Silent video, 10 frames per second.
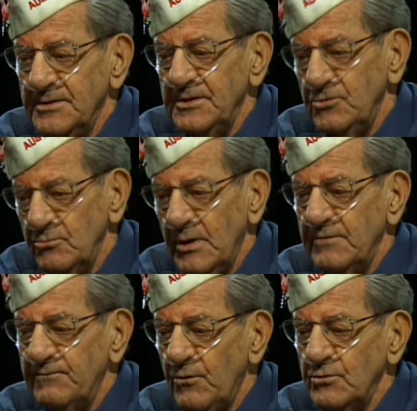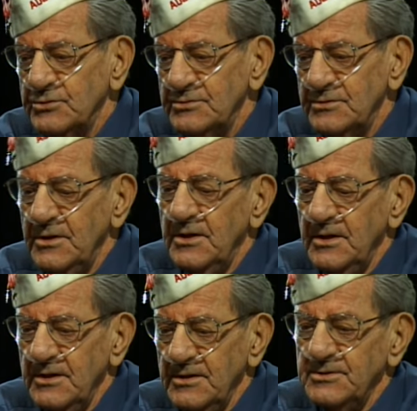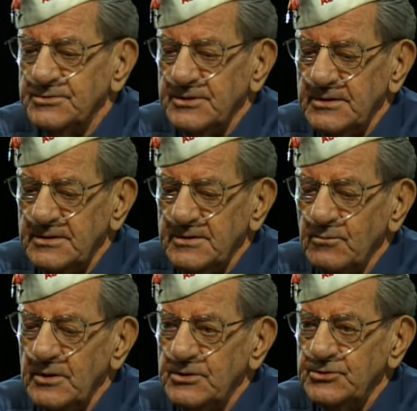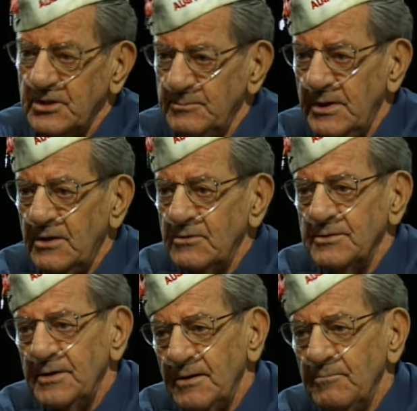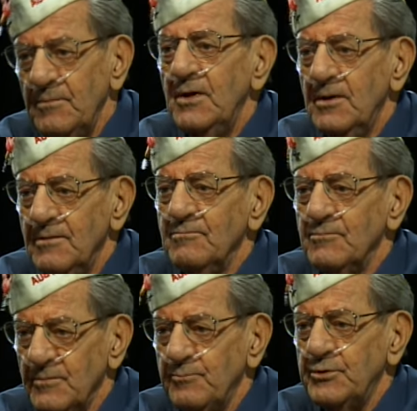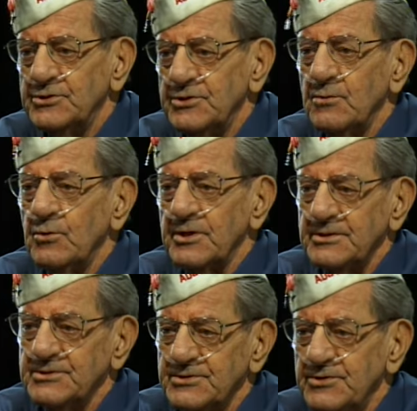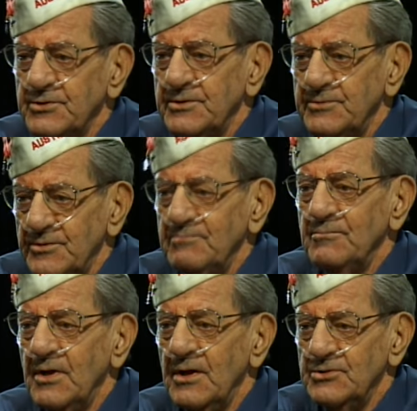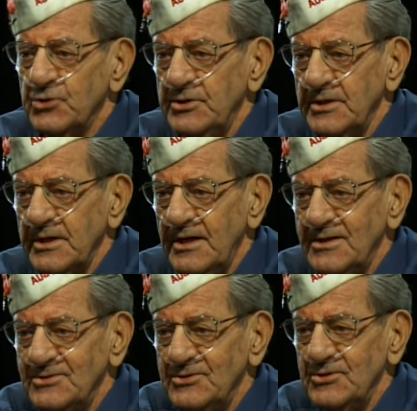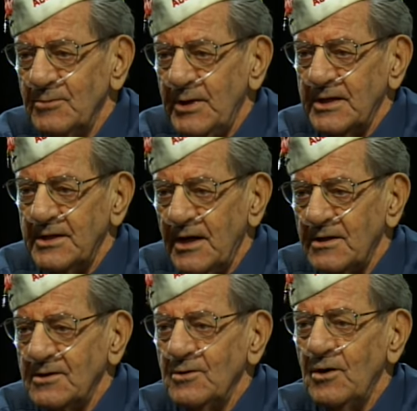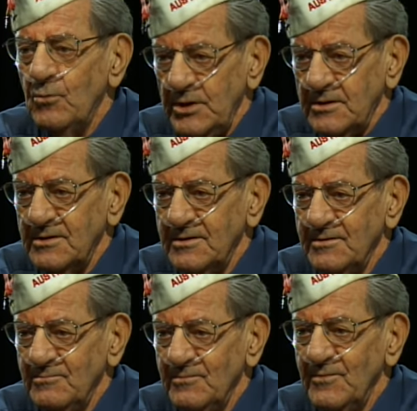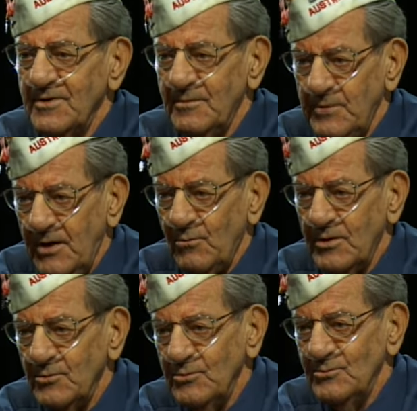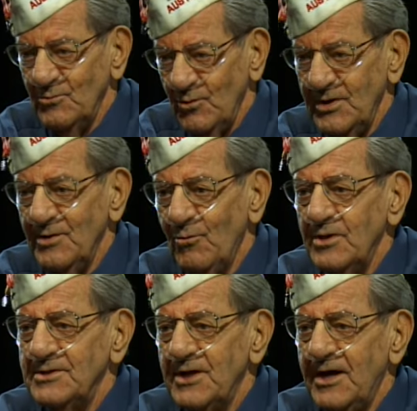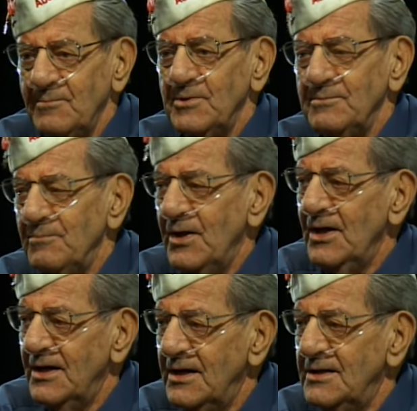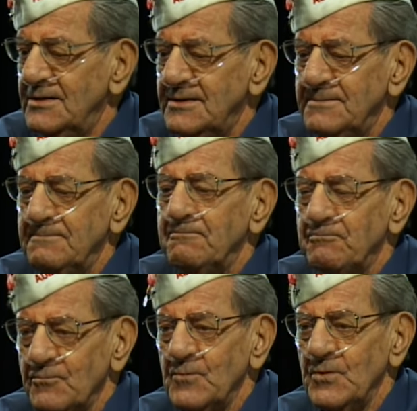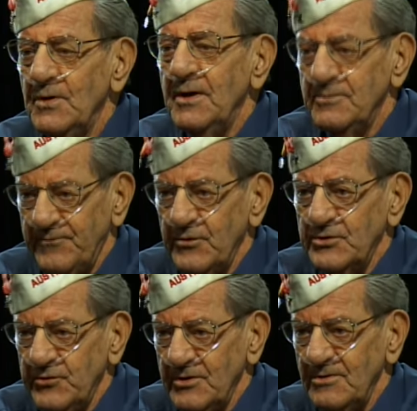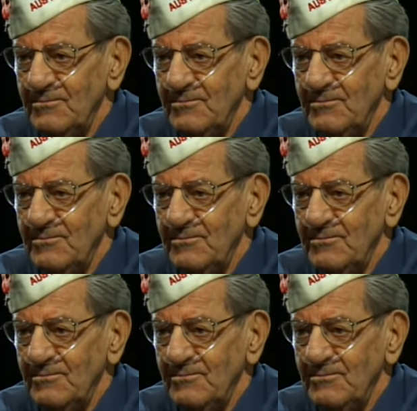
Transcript: he knew my folks, and he said, uh, why don't you come down and I'll um, put you to work. He says, you can join the guards and you can make a dollar a week. Come down one, one time and um, for a drill.